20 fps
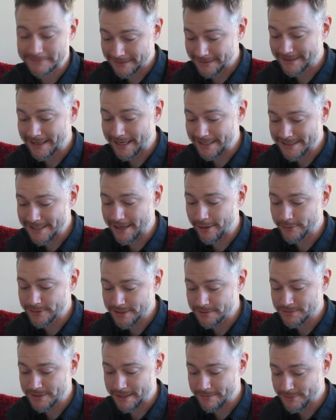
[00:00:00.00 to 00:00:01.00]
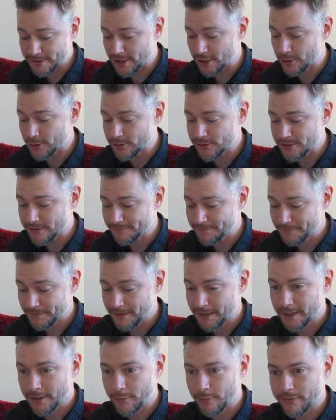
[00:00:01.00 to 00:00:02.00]
That is how it sometimes goes
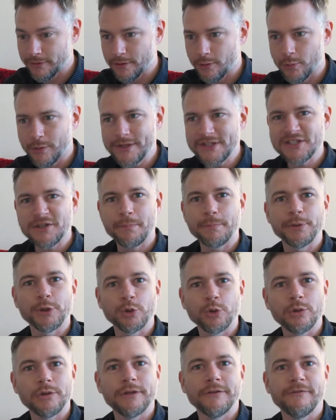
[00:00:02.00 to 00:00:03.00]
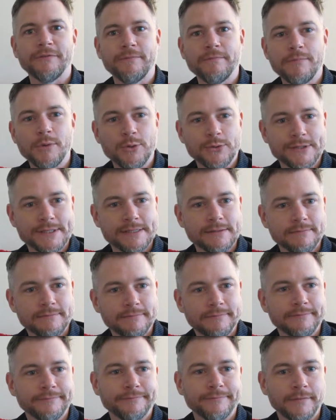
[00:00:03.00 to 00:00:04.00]
with, what is the plural of moose?
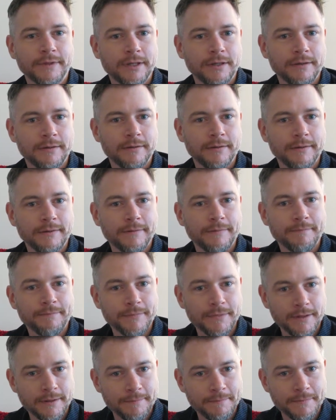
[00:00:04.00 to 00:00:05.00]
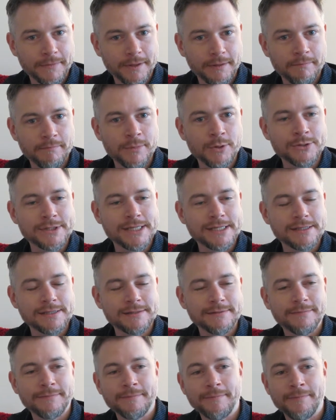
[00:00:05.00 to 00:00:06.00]
Moss. Mooses?